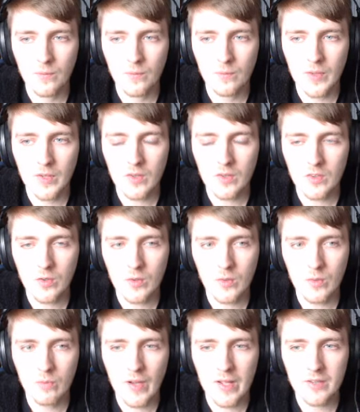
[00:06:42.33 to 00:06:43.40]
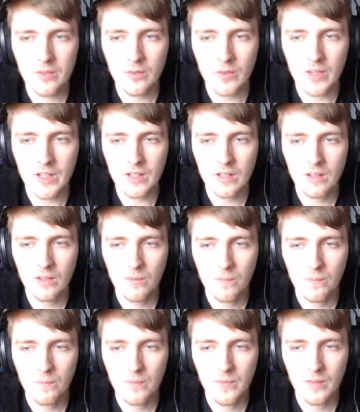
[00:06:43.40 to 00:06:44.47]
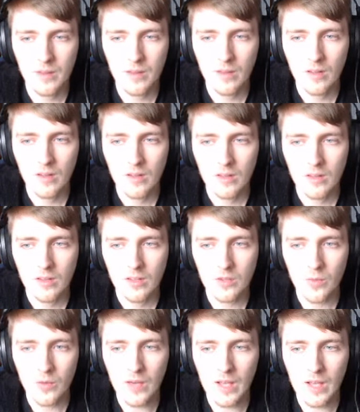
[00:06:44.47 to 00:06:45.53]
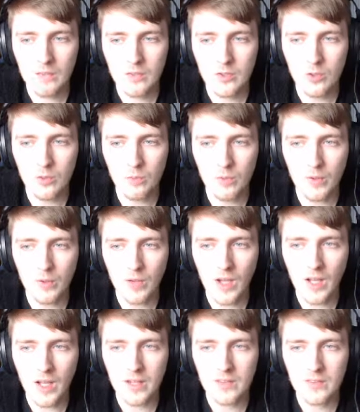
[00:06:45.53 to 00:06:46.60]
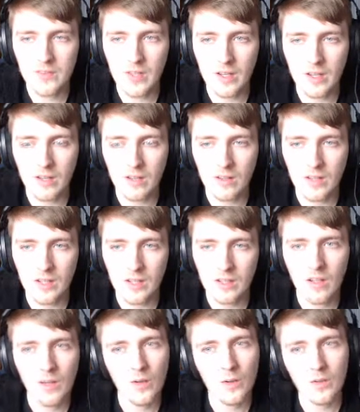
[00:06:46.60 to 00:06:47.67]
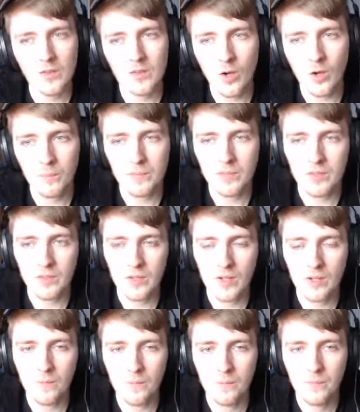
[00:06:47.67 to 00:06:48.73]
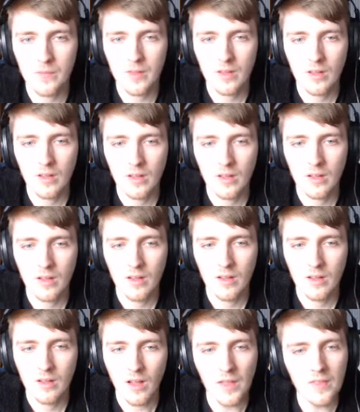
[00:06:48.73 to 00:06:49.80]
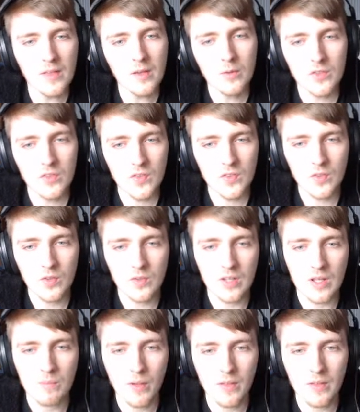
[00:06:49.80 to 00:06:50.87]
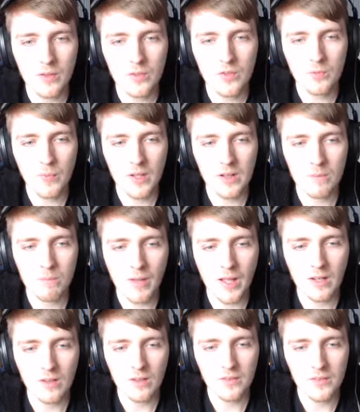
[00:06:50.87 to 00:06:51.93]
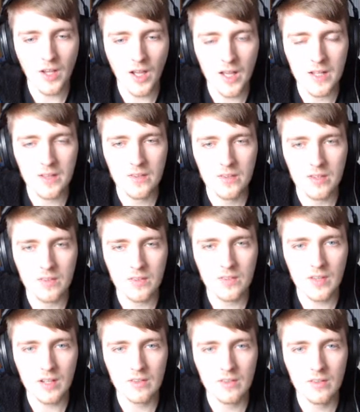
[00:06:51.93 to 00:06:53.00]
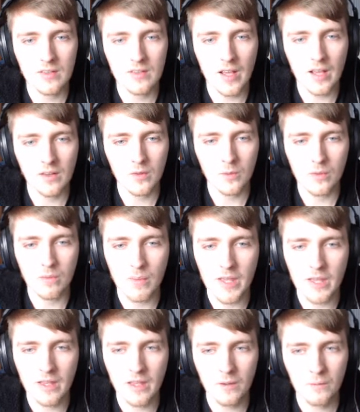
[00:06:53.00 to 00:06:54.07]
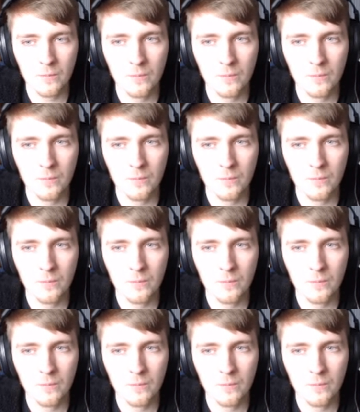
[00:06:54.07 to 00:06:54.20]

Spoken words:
we could do red-green, because we only have 2 blue cards, technically. Oh, we've got the Opt as well. I think we're just too deep. I think we should pick the Mantle of Tides and stick to the deck that we're making.